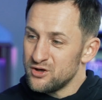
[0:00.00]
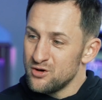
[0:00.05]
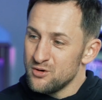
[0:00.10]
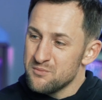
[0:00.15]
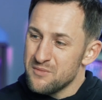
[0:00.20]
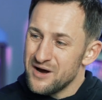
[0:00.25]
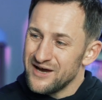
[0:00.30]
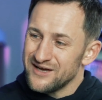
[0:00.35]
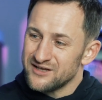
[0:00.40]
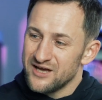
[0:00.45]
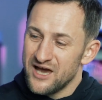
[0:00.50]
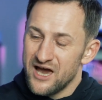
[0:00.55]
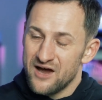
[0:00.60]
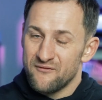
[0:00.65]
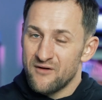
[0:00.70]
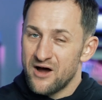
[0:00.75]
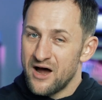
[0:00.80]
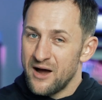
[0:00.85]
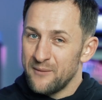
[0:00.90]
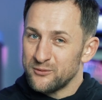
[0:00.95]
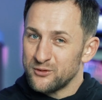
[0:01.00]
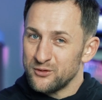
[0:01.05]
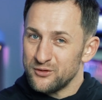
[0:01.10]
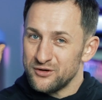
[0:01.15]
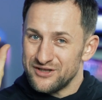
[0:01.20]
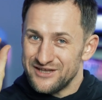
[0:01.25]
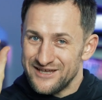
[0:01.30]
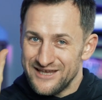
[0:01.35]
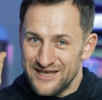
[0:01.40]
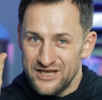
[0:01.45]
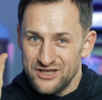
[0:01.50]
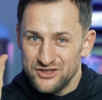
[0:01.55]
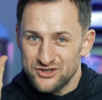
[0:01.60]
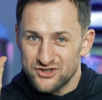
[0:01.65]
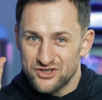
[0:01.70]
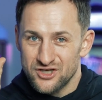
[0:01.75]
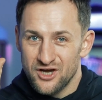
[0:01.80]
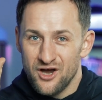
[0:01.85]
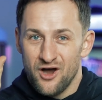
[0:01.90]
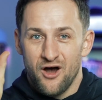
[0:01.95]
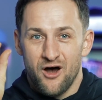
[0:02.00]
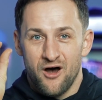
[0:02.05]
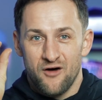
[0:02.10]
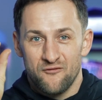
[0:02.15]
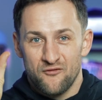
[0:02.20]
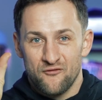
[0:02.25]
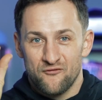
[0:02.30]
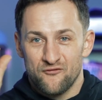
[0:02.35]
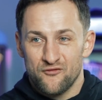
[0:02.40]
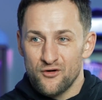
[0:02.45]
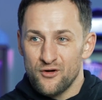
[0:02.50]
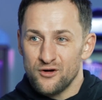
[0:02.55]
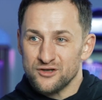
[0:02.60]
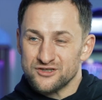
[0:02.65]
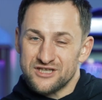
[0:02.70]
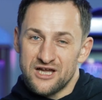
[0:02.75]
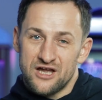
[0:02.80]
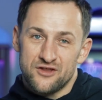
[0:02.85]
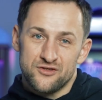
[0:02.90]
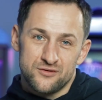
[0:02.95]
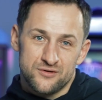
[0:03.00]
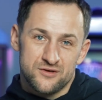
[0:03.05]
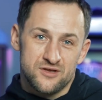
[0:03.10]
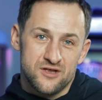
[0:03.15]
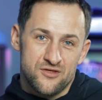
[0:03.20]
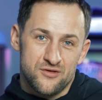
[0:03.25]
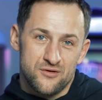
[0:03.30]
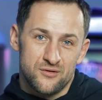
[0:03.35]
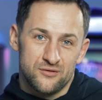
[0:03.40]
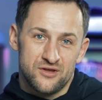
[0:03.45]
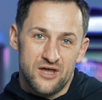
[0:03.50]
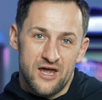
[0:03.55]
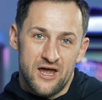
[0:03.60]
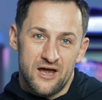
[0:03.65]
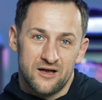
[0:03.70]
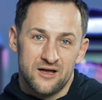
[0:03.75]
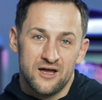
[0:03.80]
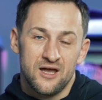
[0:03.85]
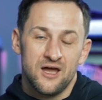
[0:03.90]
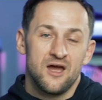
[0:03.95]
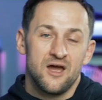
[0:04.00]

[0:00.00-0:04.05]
you might have up to an inch of frost underneath your deck